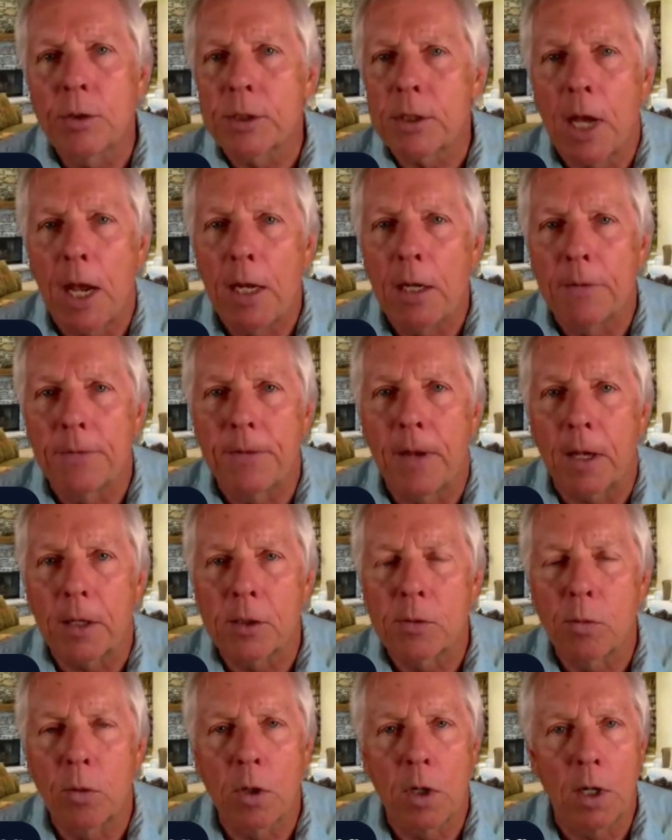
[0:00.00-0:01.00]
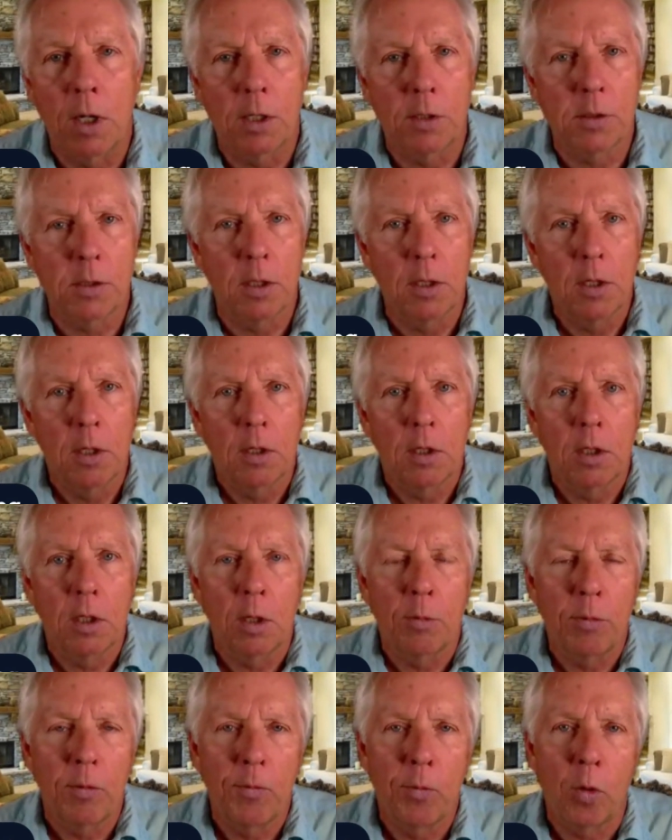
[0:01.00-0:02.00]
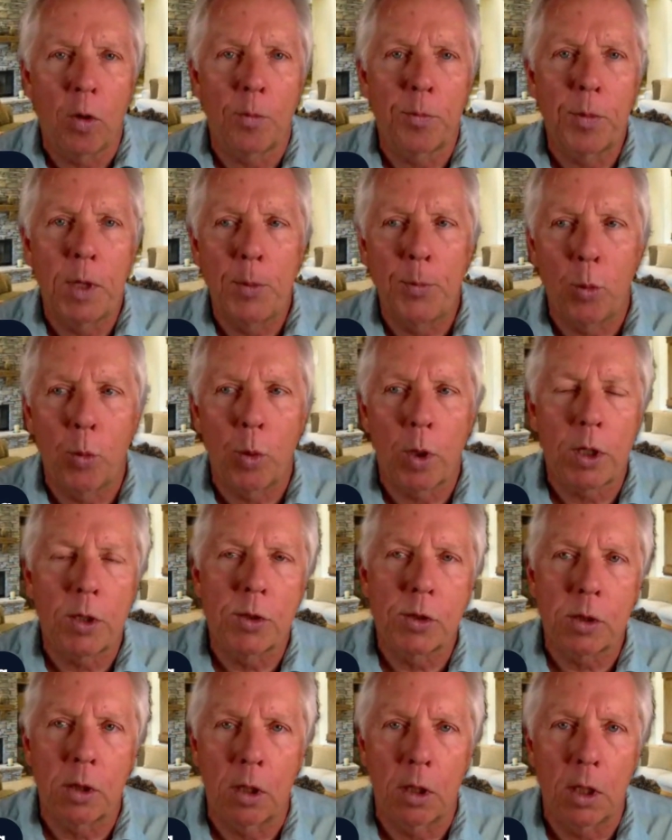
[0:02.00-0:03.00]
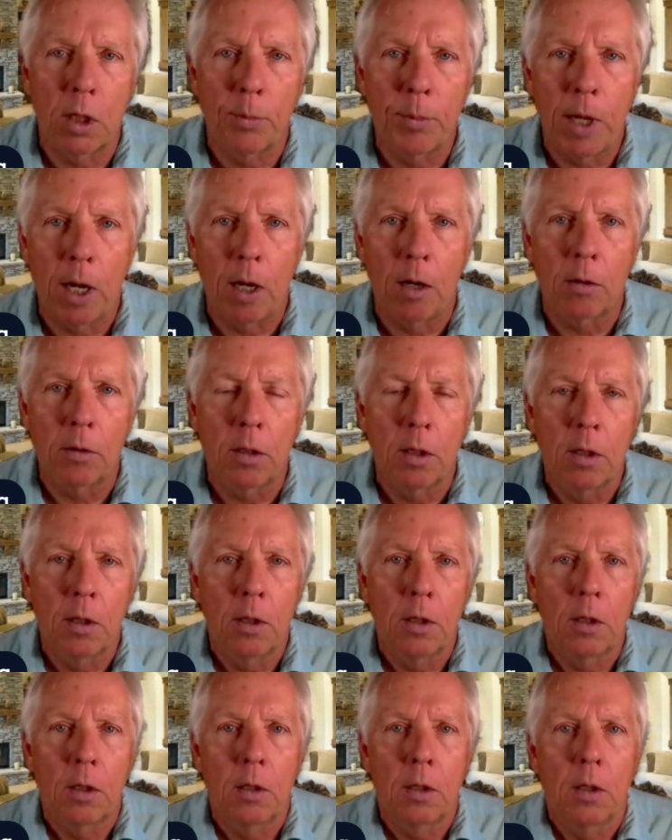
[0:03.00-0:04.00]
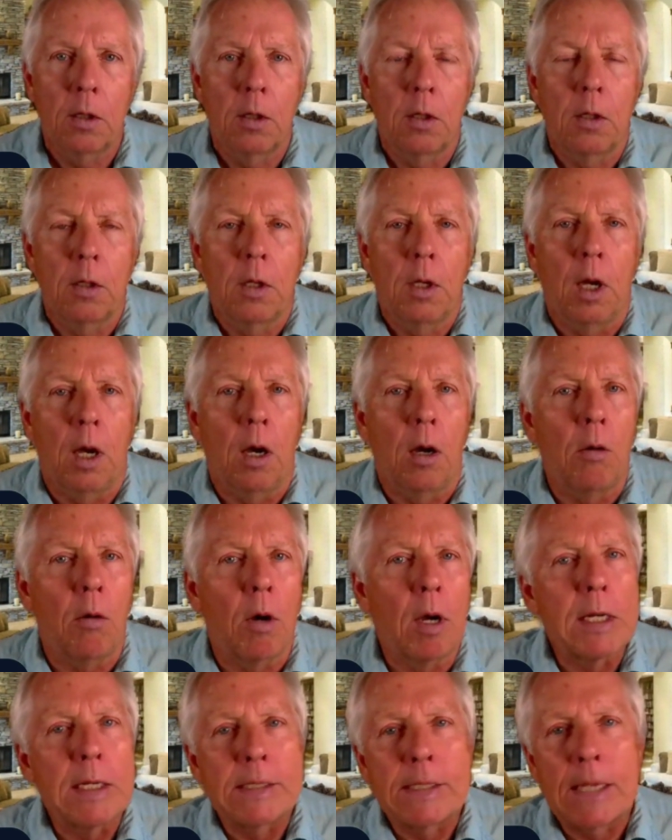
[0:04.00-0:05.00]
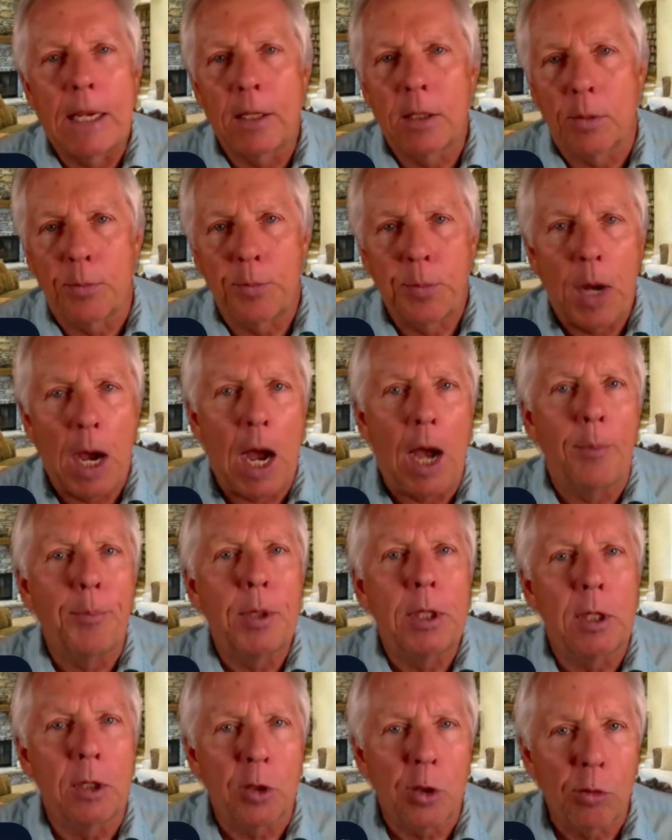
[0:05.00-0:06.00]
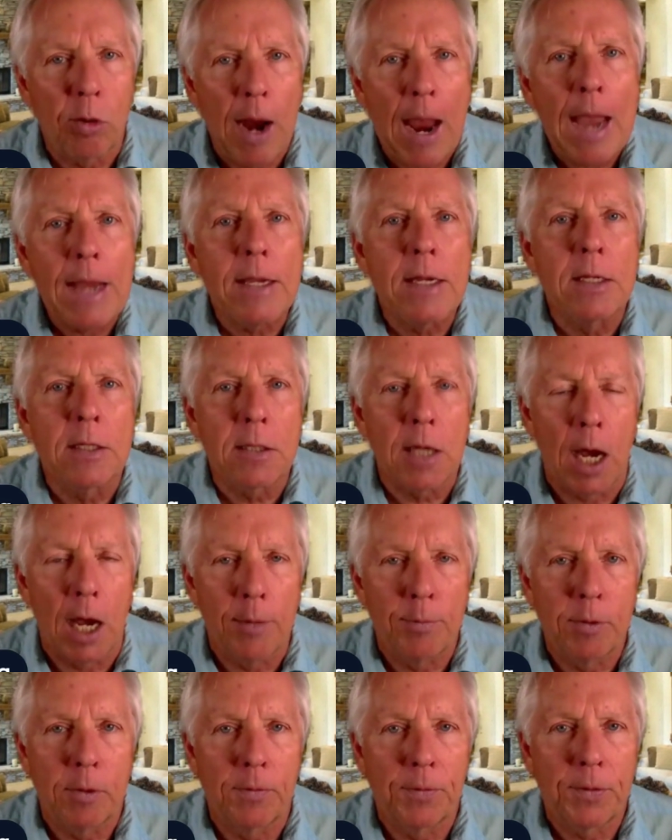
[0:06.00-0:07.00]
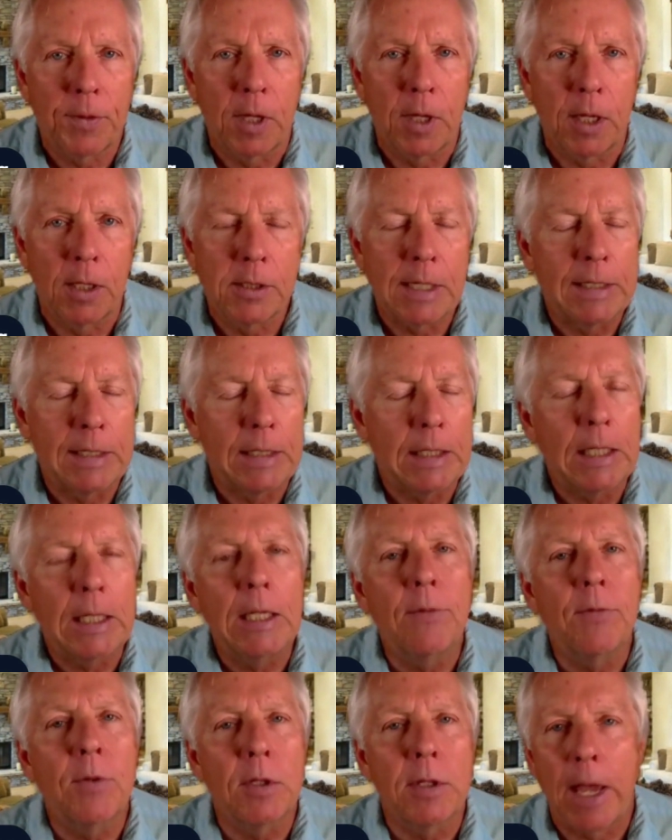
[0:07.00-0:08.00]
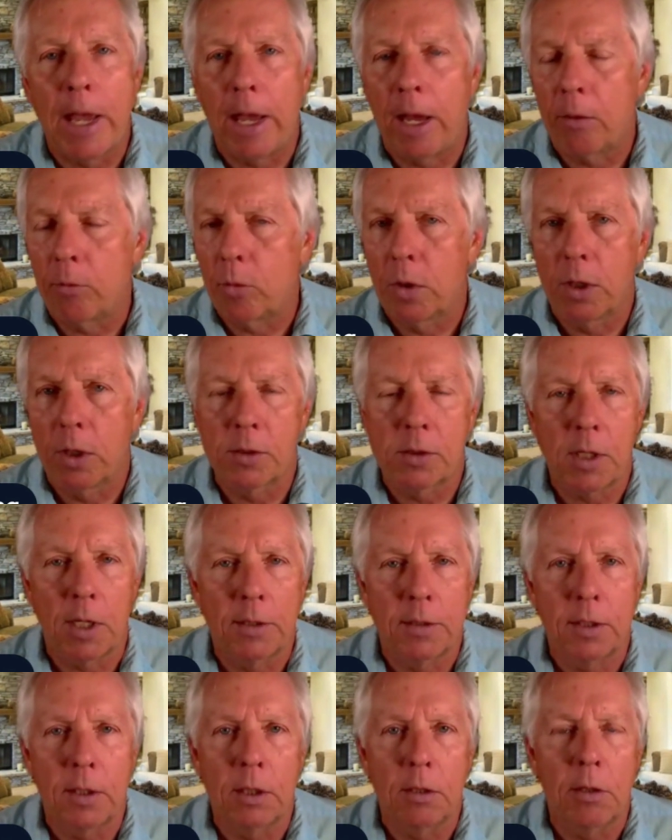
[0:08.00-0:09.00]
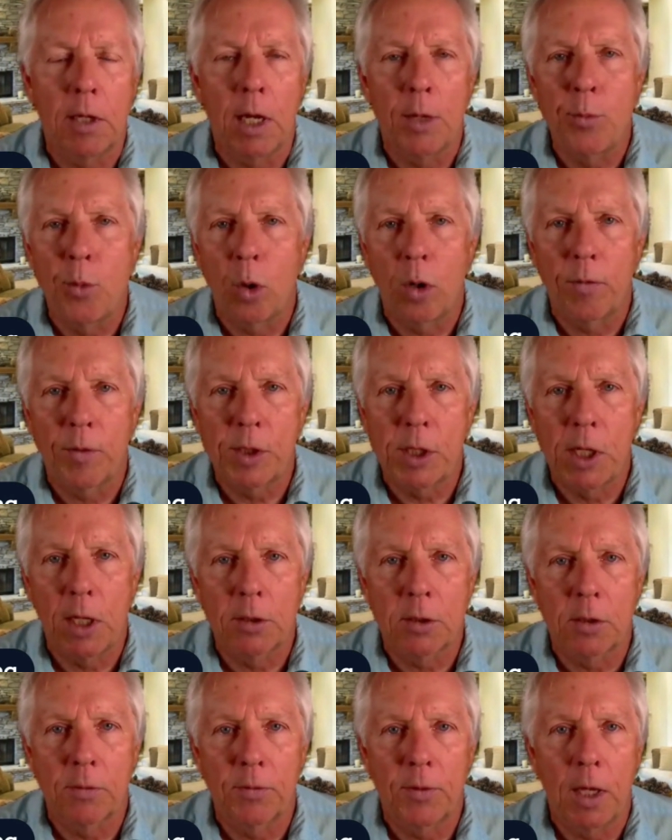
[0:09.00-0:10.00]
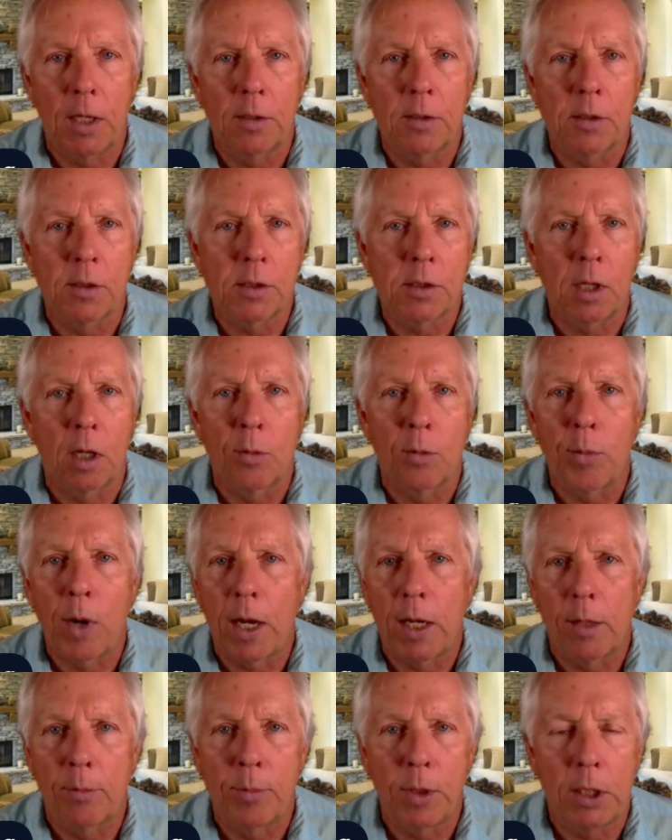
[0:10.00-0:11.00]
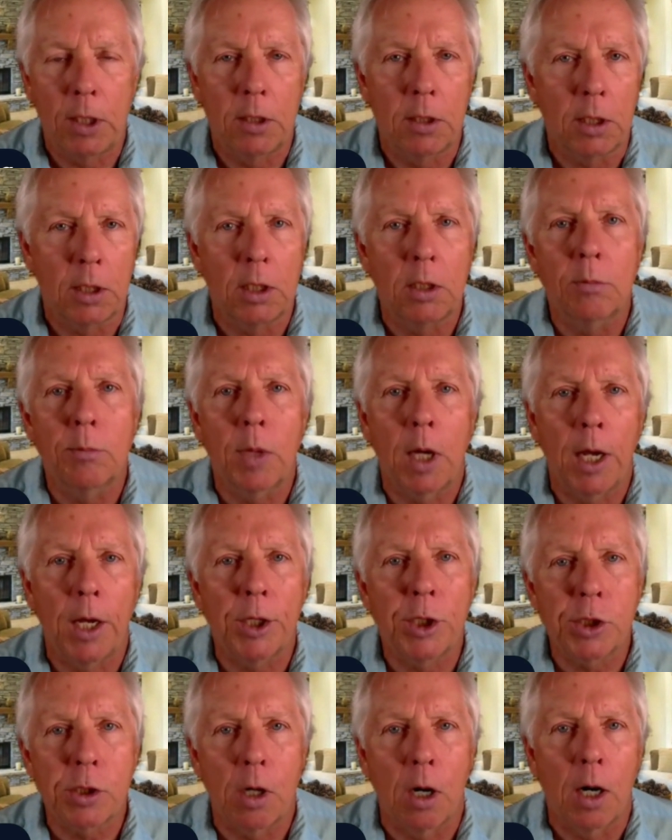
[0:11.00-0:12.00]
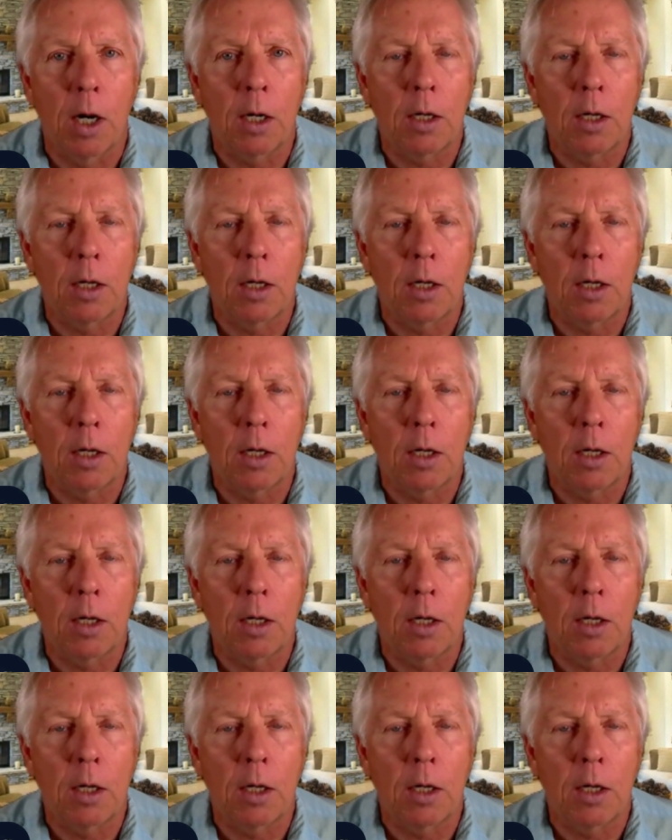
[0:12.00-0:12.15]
effects. Whereas, before, people were concerned about, I'm going to say, the popping and cracking type of things. And even that was, I think you had more of a chance of getting stung by a bee and eaten by a shark